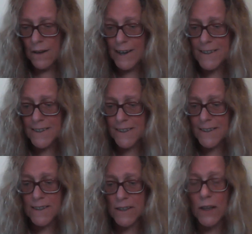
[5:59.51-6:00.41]
Is this
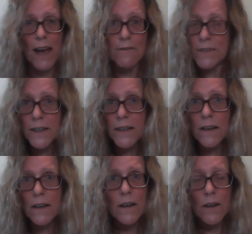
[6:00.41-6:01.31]
still heaven?
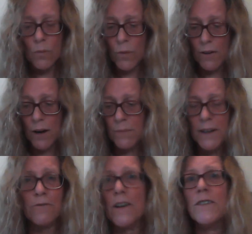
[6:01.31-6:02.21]
Where I'm
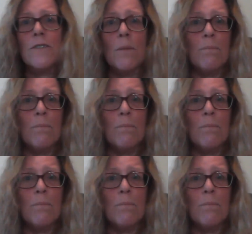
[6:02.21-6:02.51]
in front of the